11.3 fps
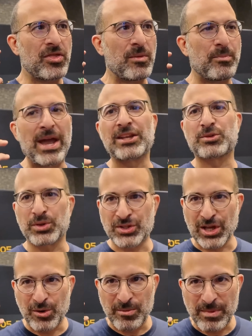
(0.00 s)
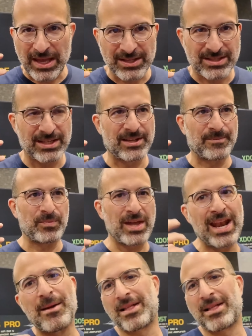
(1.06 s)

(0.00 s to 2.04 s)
the bass was so amazing, and I,